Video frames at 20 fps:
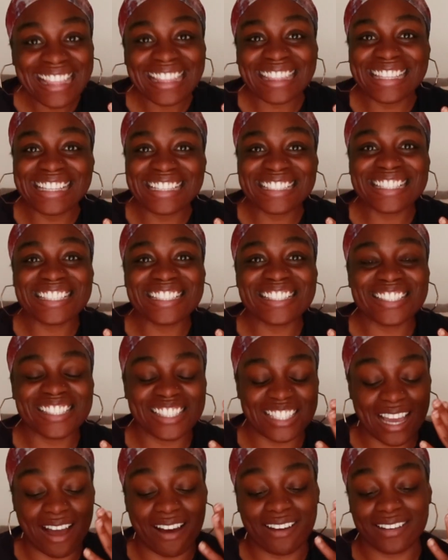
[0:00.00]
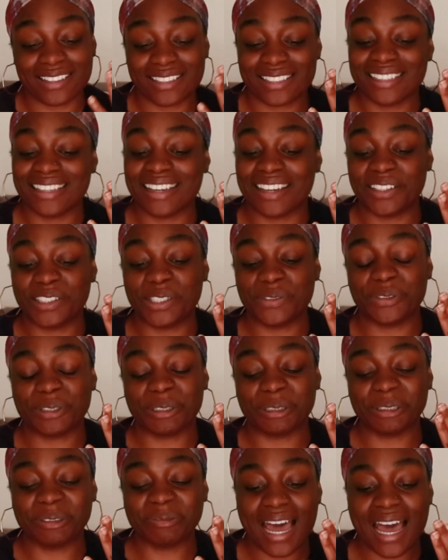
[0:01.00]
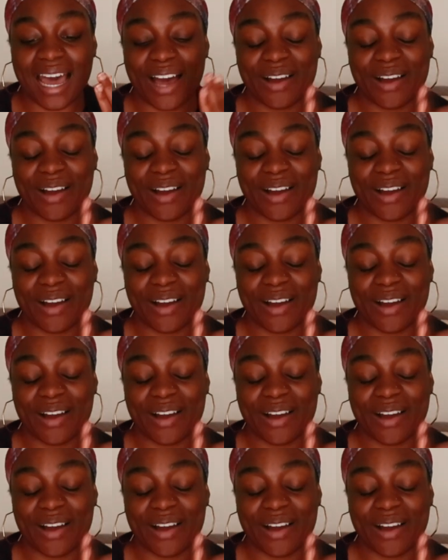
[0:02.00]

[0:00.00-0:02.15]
This is honestly kind of difficult.